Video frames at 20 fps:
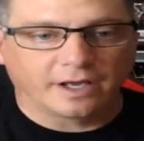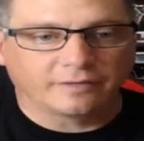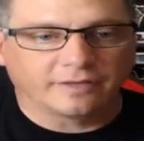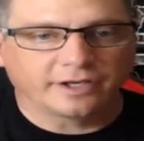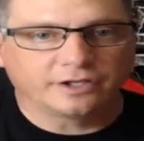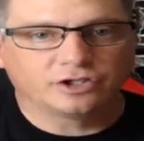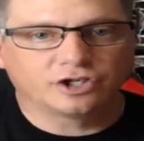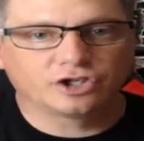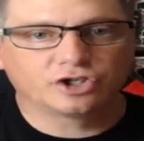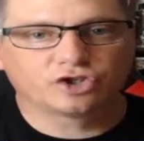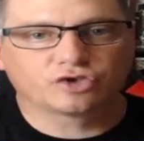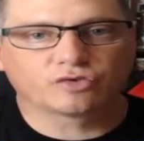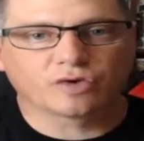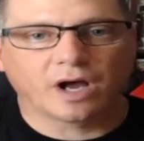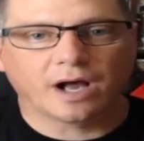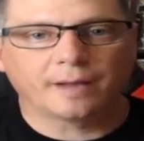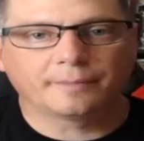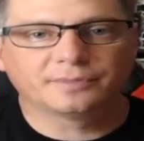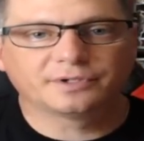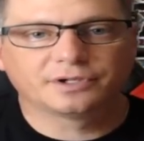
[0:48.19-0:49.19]
they just
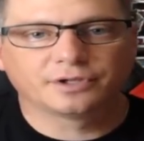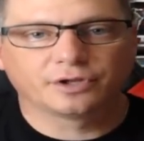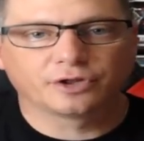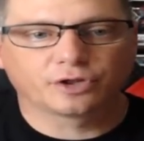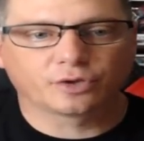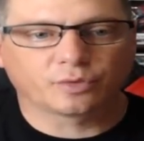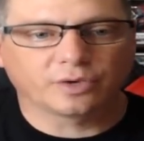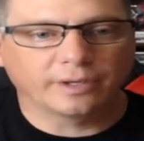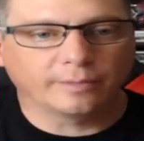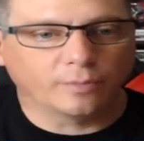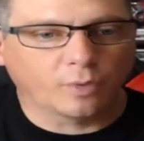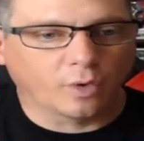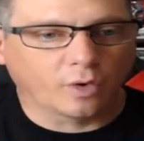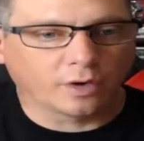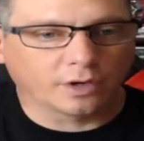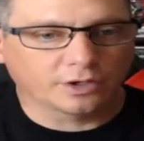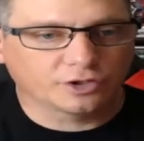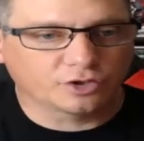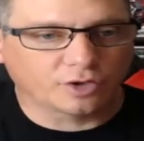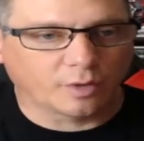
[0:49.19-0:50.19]
dropped three
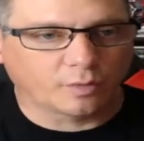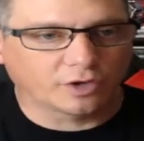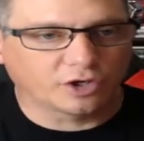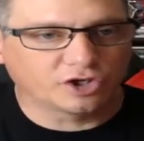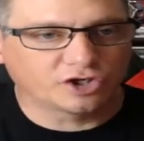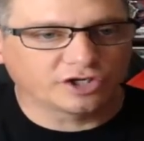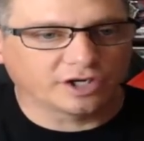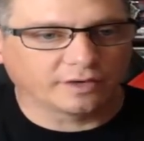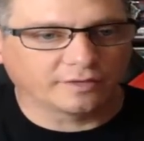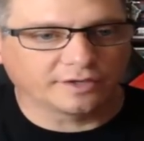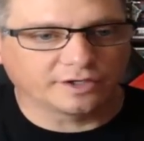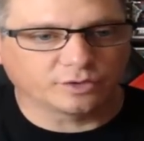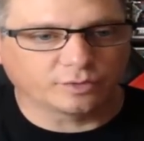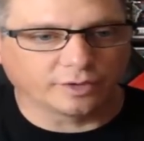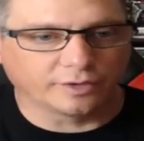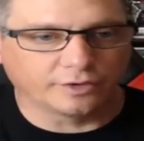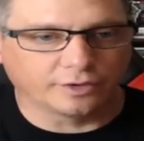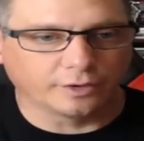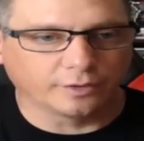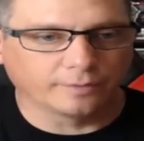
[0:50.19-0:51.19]
more, so I want to share these
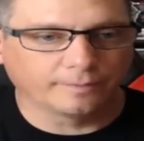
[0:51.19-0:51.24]
with you.